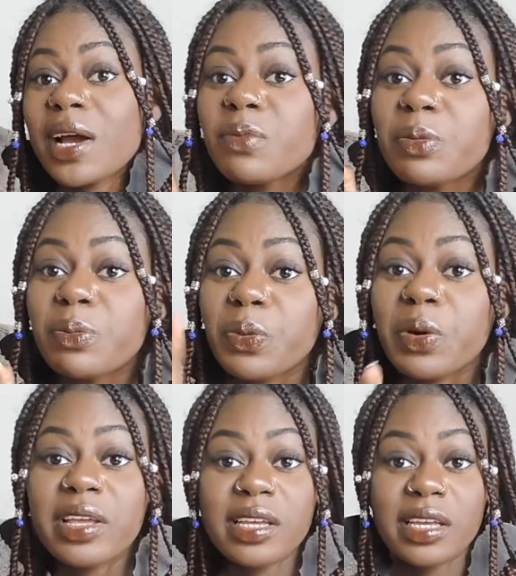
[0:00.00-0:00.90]
have been
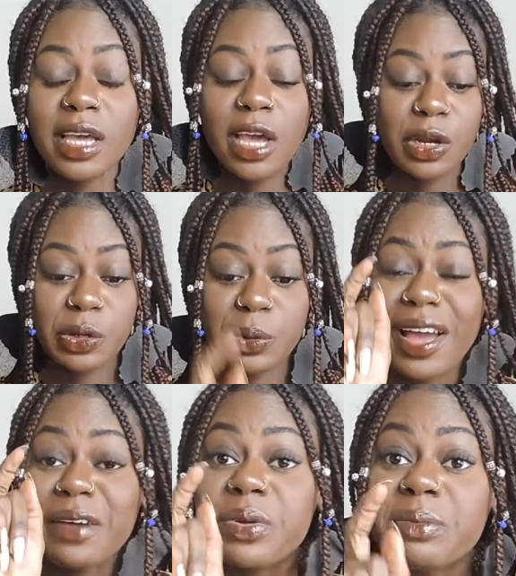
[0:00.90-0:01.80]
praying. You
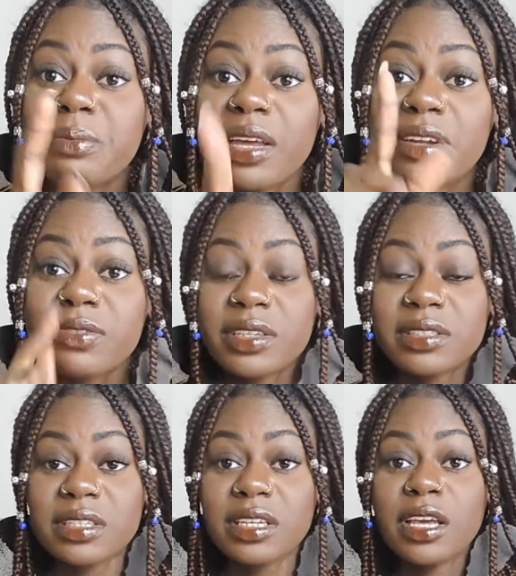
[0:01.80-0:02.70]
have been
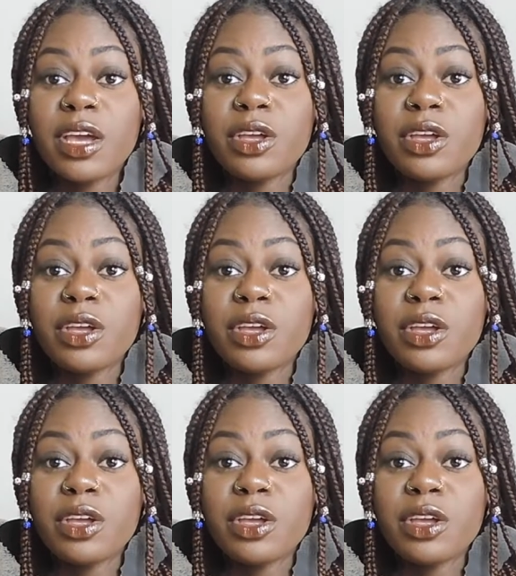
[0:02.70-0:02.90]
manifesting.